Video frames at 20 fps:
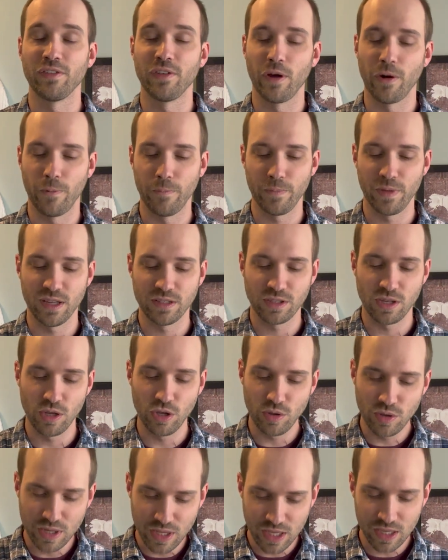So it's a
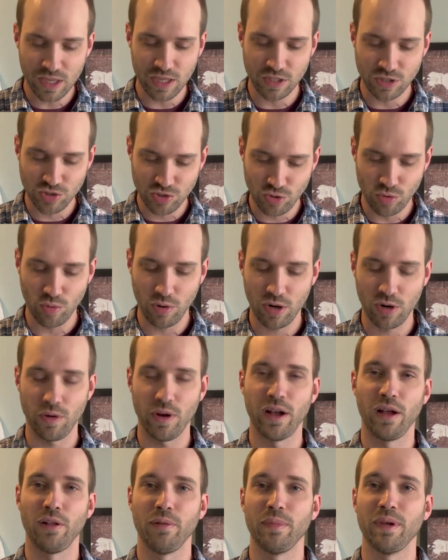unique
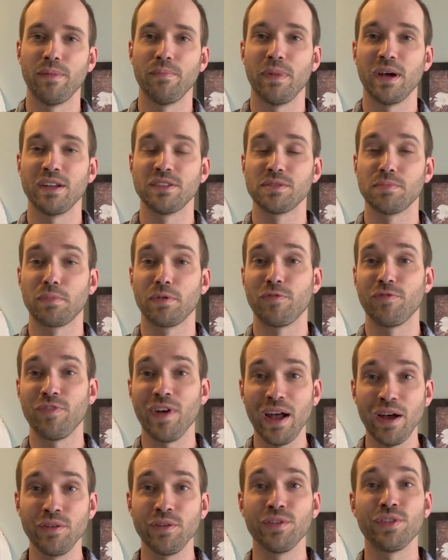historical element, but it's a
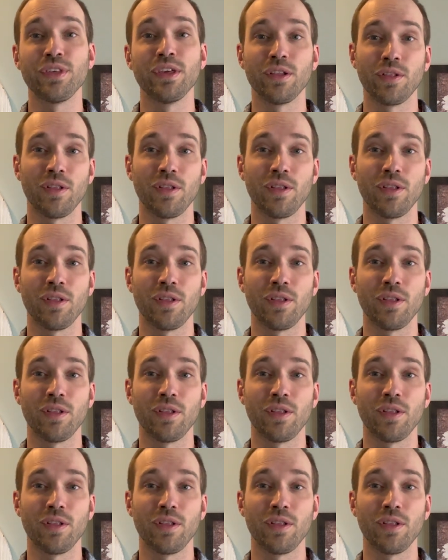profound